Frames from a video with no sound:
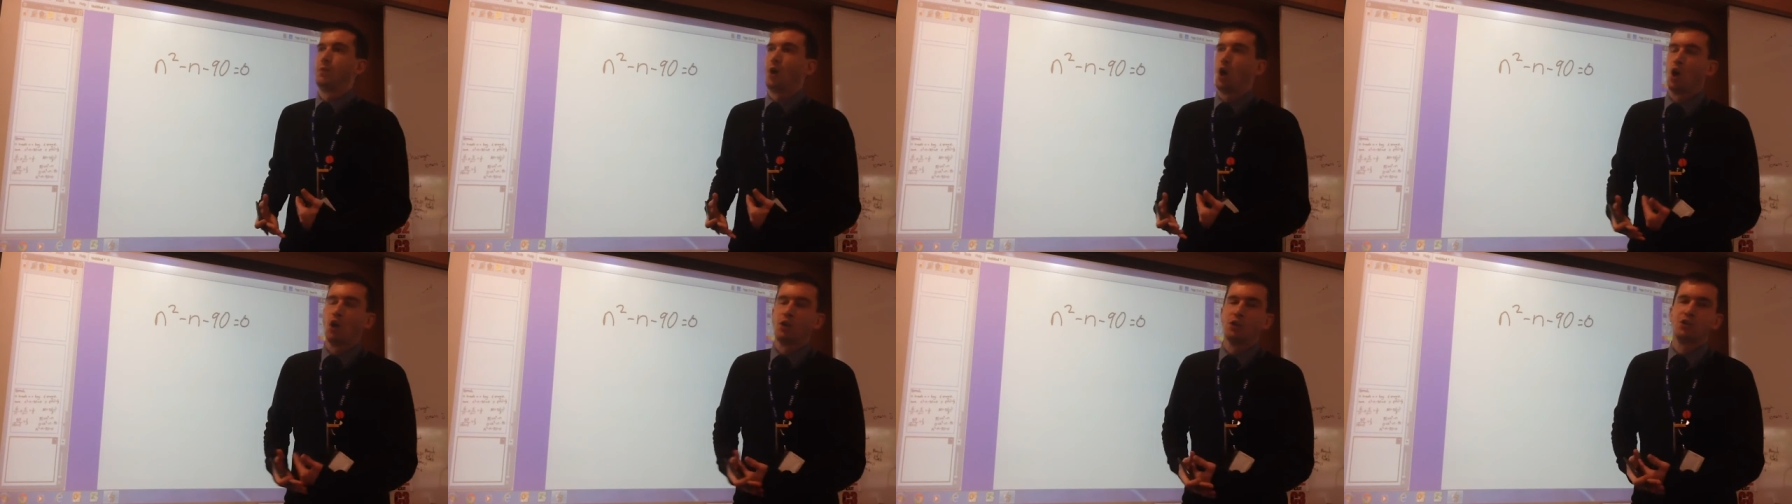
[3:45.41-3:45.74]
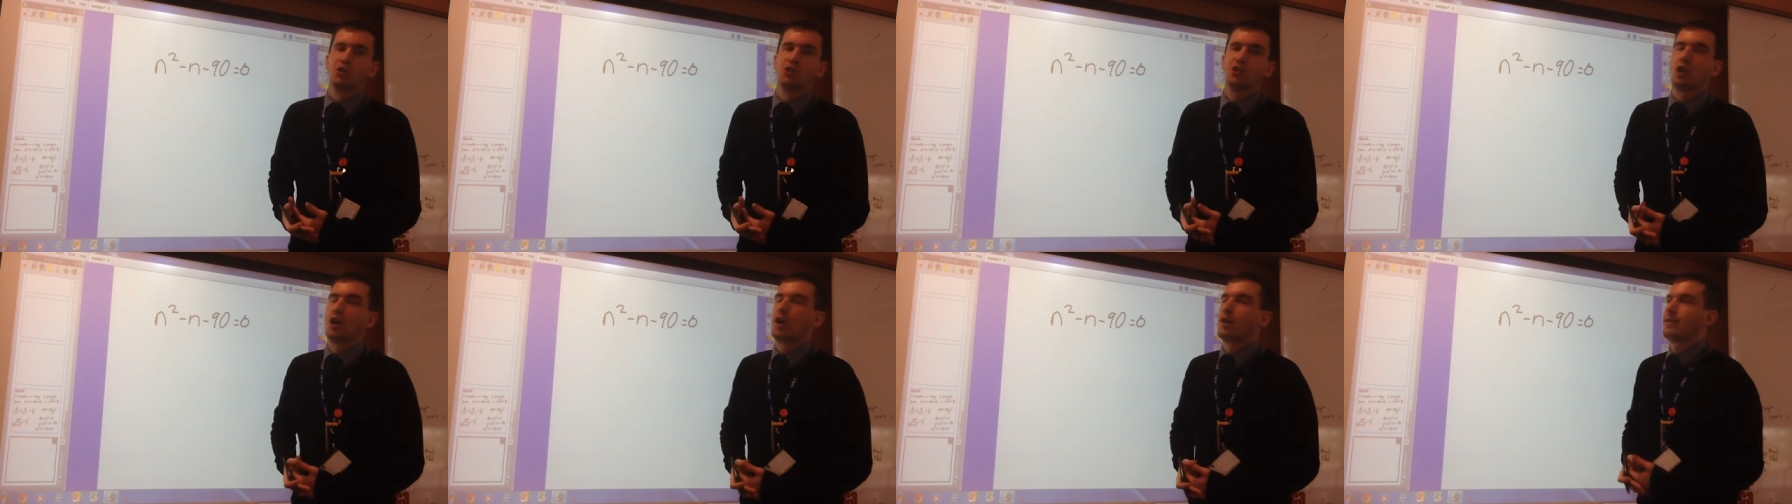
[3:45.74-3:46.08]

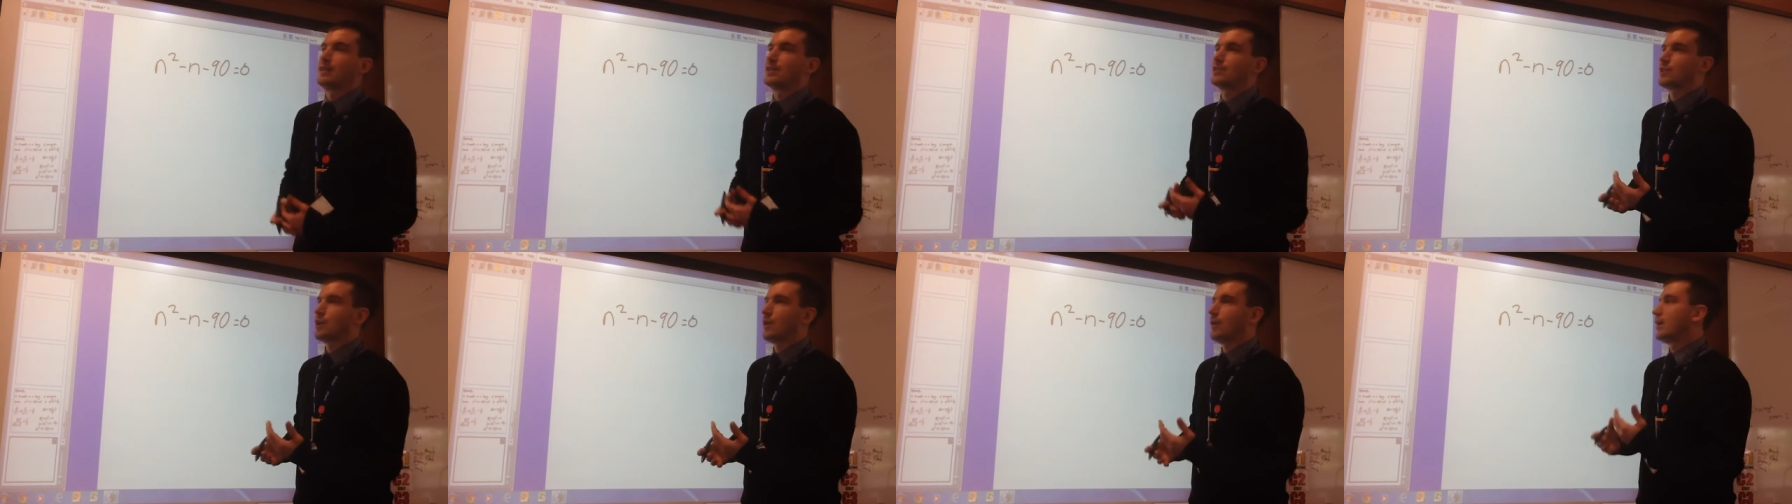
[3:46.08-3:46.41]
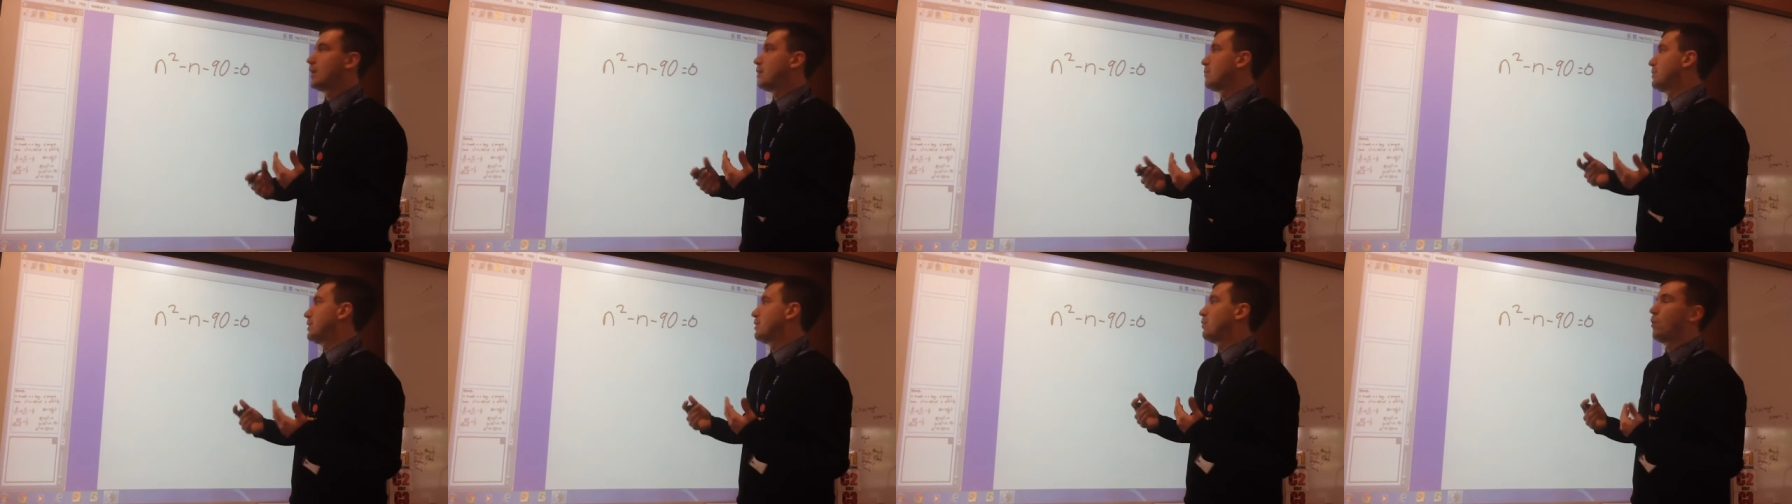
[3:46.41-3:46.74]
odds are it's
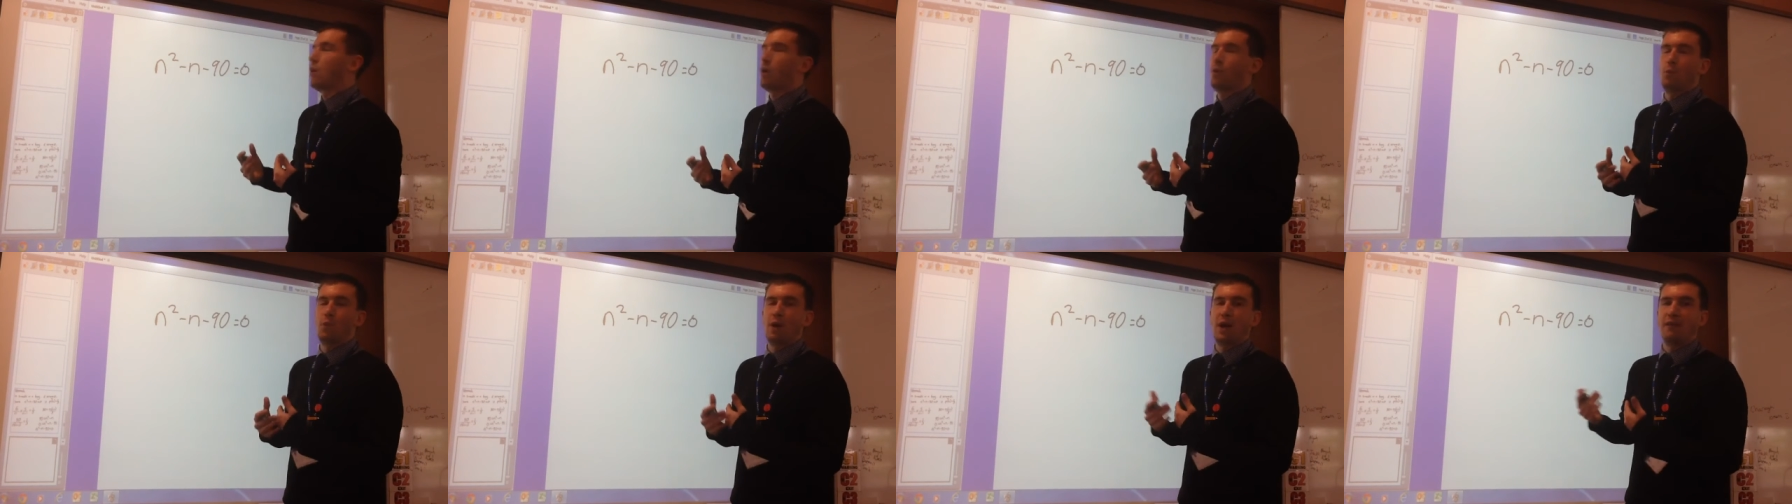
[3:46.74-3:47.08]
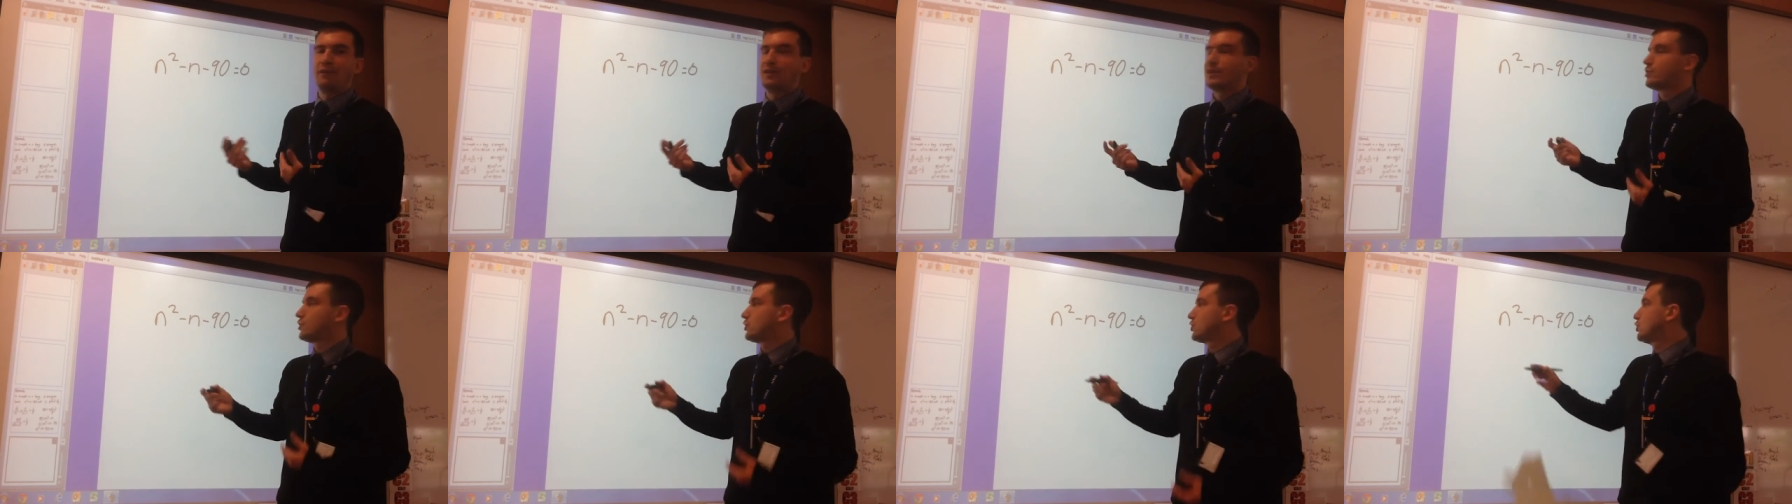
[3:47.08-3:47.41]
going to be one
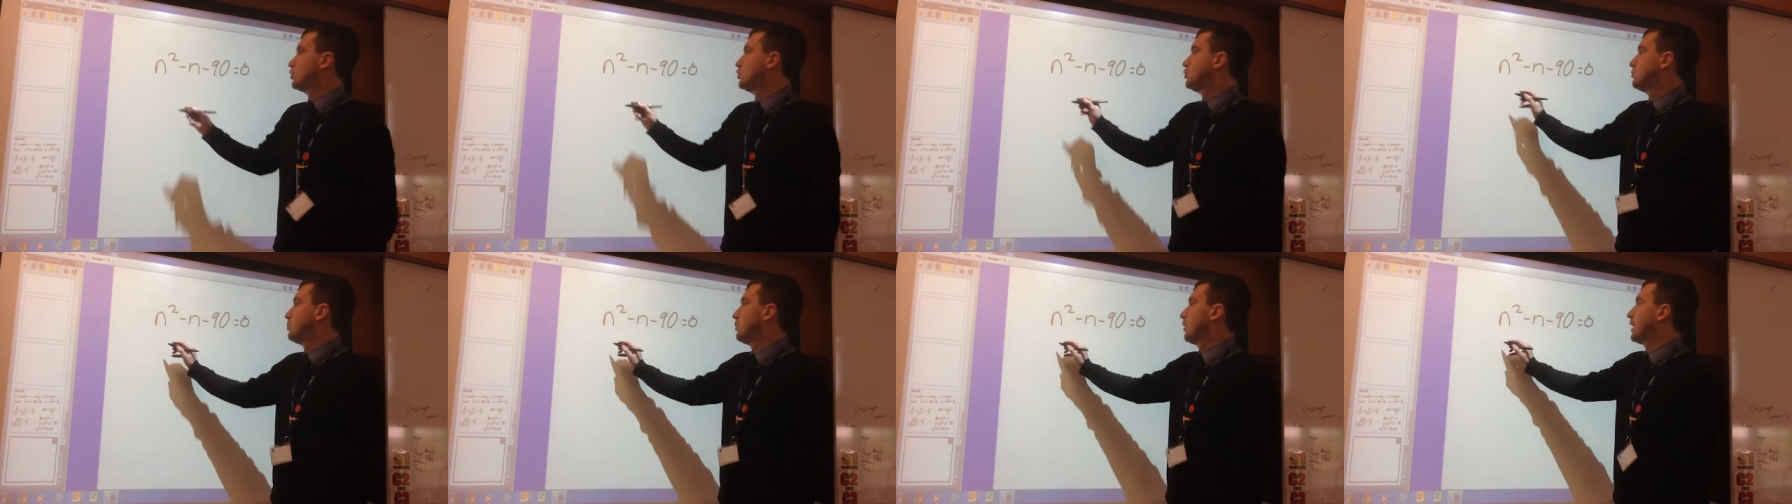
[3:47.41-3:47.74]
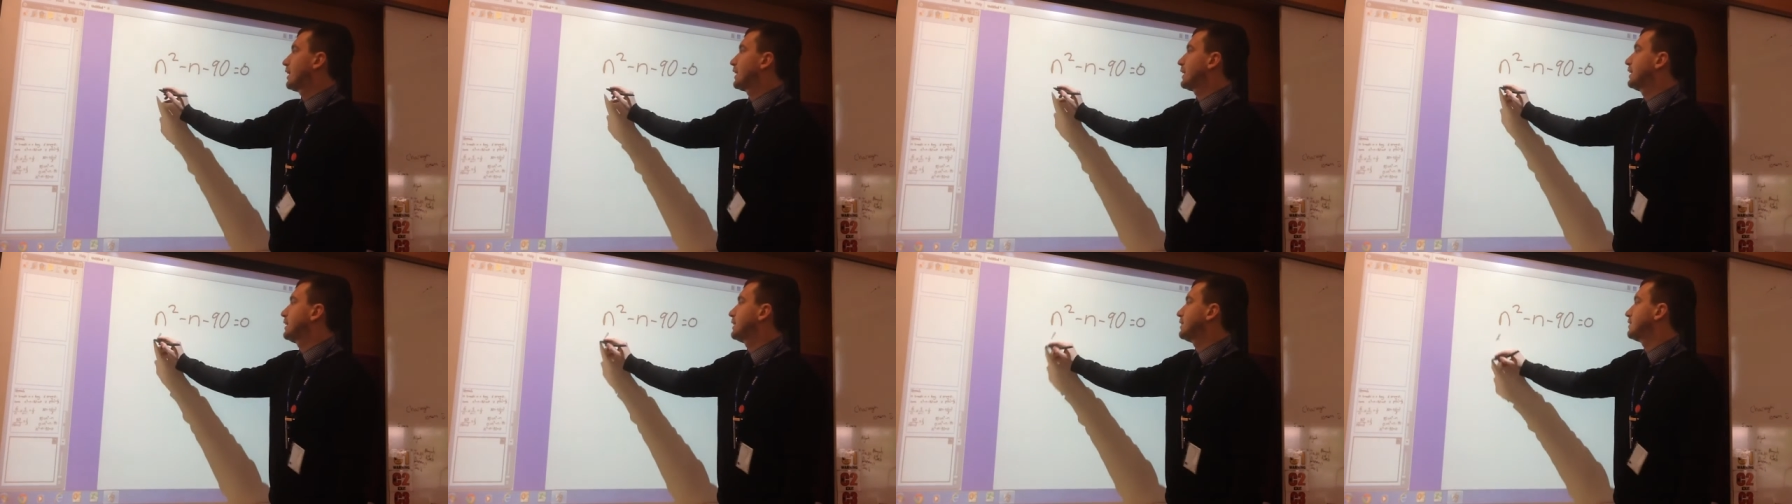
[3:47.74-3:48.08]
where it's two
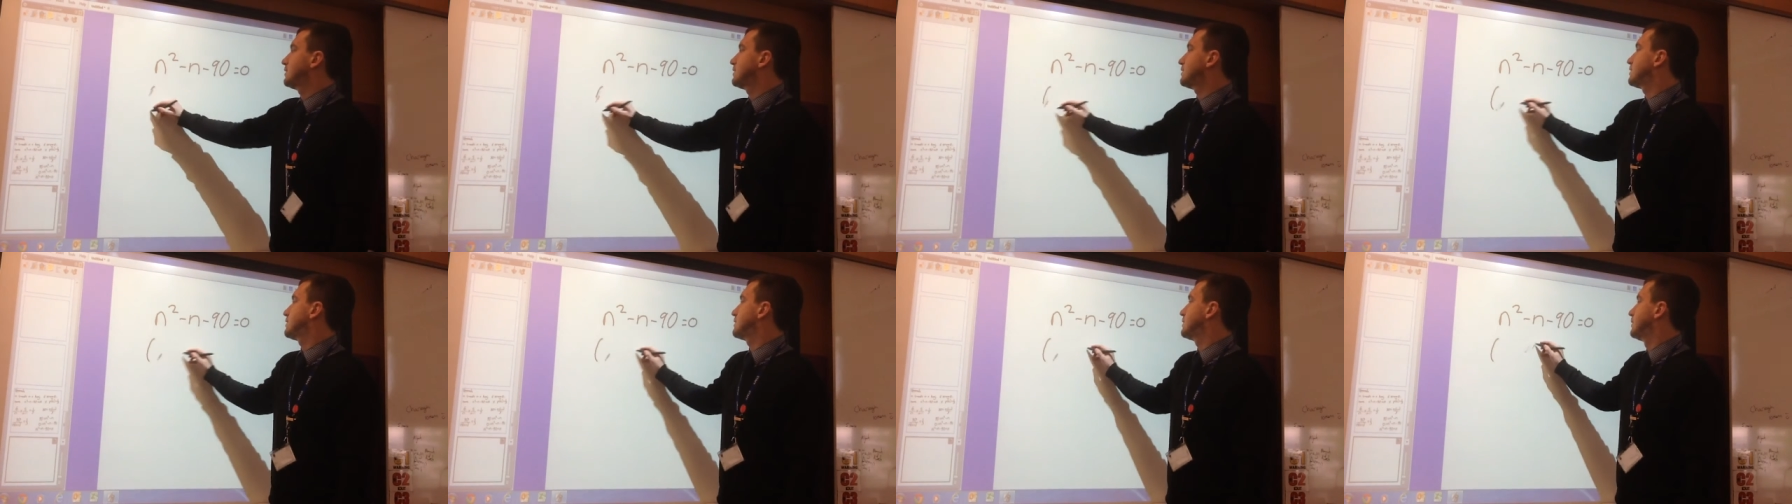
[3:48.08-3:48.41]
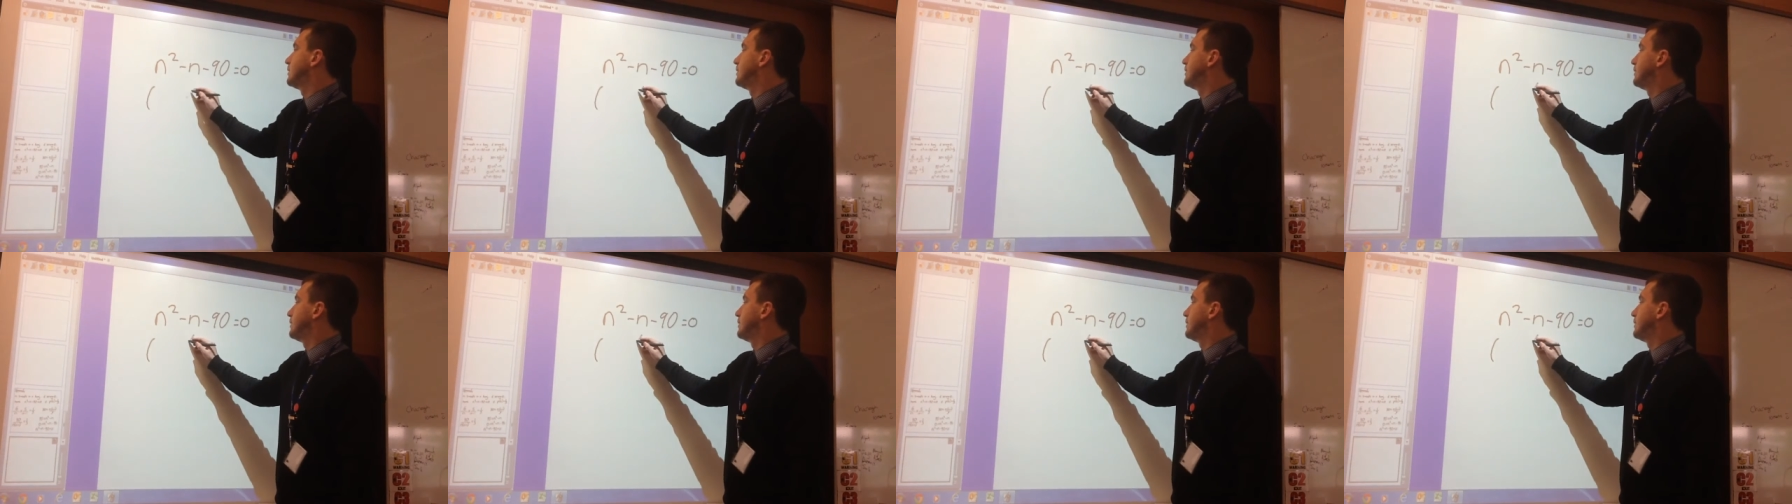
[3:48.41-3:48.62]
brackets.